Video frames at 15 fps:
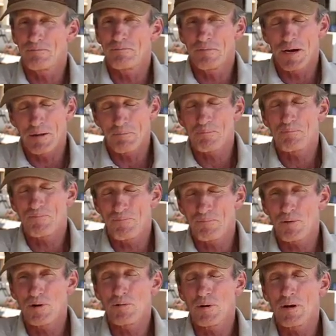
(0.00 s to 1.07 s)
I, I
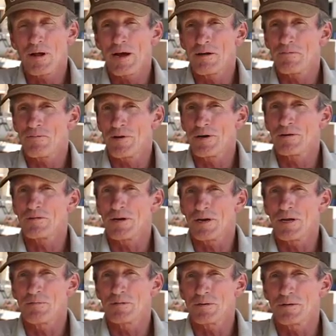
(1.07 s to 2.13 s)
pretty well had it figured that
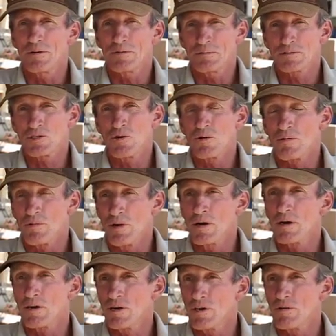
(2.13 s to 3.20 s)
he was going to run
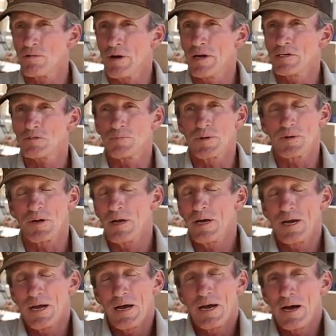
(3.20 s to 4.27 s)
a good race, but
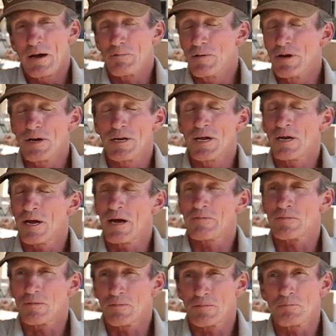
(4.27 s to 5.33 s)
I really didn't have
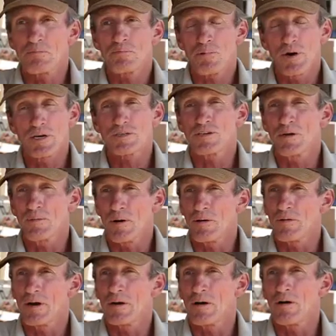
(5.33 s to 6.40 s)
to pressure him all
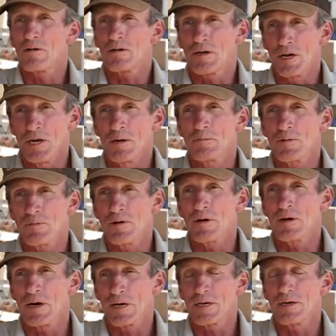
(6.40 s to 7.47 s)
that hard to get him to run
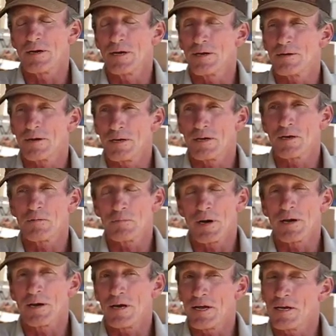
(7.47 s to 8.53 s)
like he did. He come
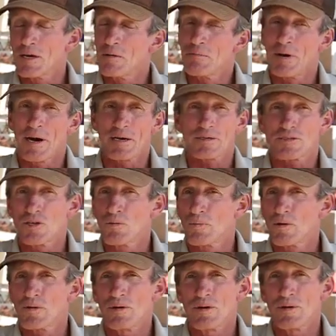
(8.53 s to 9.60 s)
back and he come back
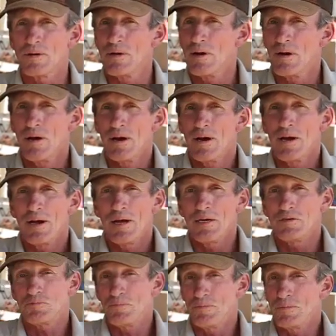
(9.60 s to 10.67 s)
super good
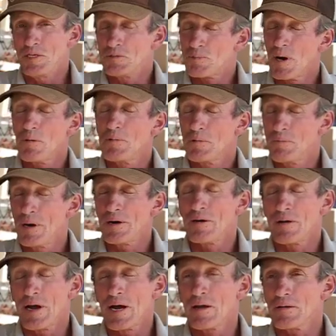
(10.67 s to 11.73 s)
he's, he's probably better
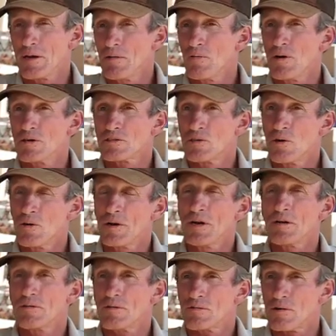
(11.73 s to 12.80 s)
now than he was going
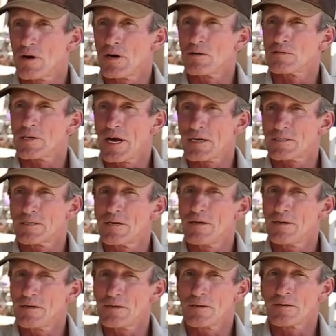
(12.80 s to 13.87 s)
into the trials.
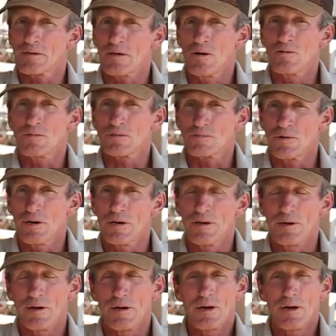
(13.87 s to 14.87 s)
Actually, the colt has really,